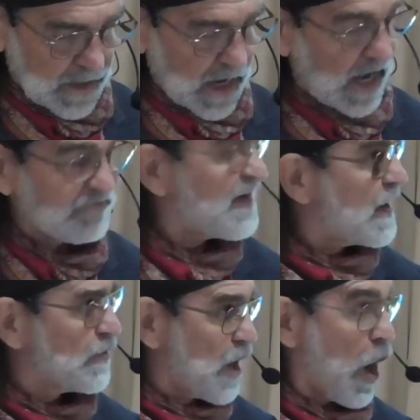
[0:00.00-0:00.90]
I
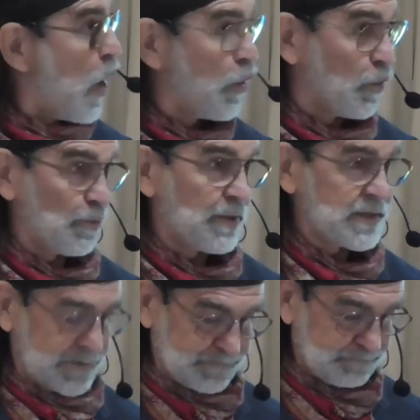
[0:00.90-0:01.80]
found hope
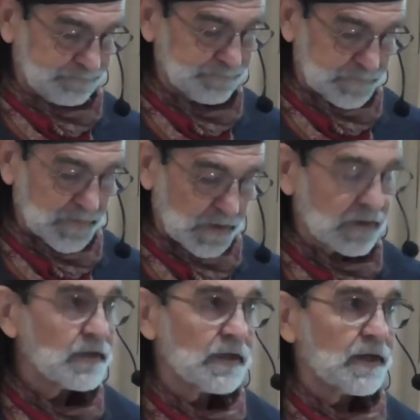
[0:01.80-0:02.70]

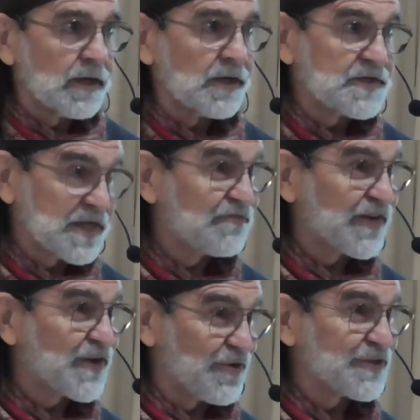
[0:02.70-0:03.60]
a
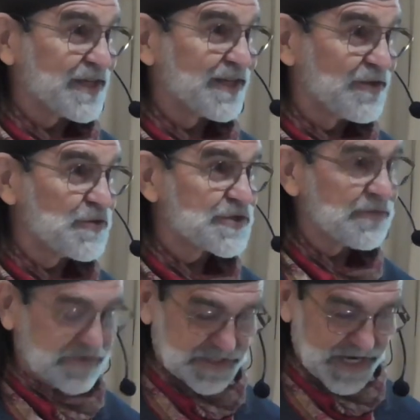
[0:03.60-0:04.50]
difficult,
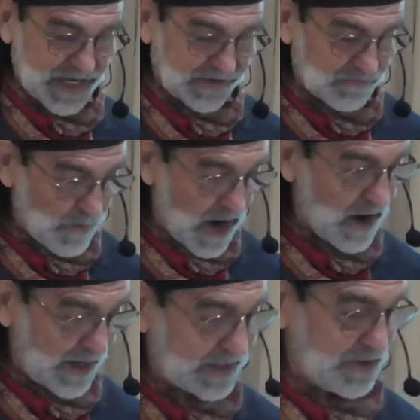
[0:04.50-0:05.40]
elusive state of
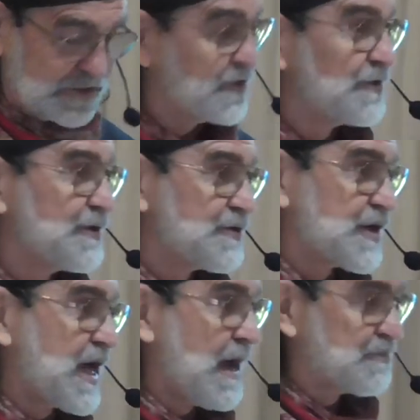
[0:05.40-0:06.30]
mind to
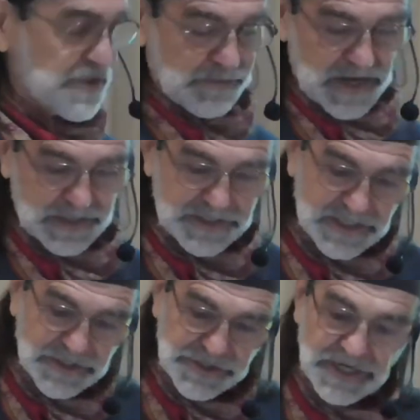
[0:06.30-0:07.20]
capture my
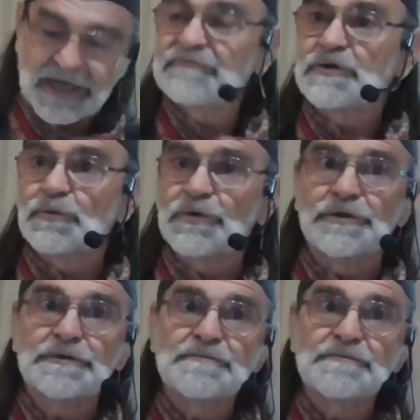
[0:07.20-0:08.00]
attention afterward